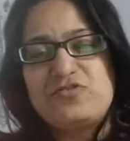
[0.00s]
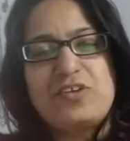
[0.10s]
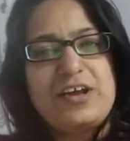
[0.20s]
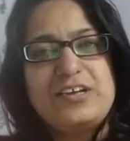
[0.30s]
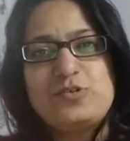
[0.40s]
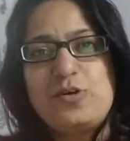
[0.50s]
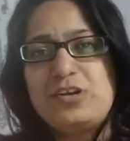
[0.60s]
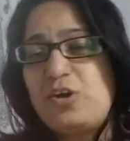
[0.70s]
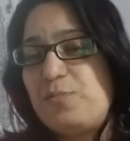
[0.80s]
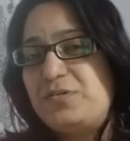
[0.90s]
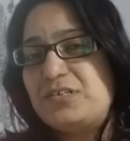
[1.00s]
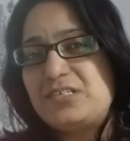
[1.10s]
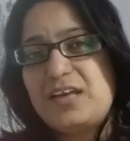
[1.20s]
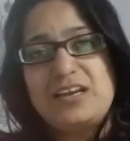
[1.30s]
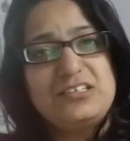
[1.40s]
Try it on your
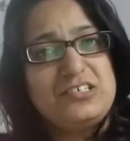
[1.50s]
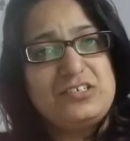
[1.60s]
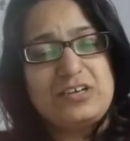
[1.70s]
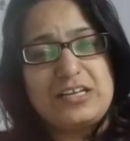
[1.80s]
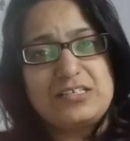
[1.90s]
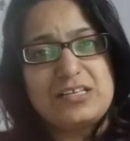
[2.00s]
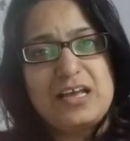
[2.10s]
personality traits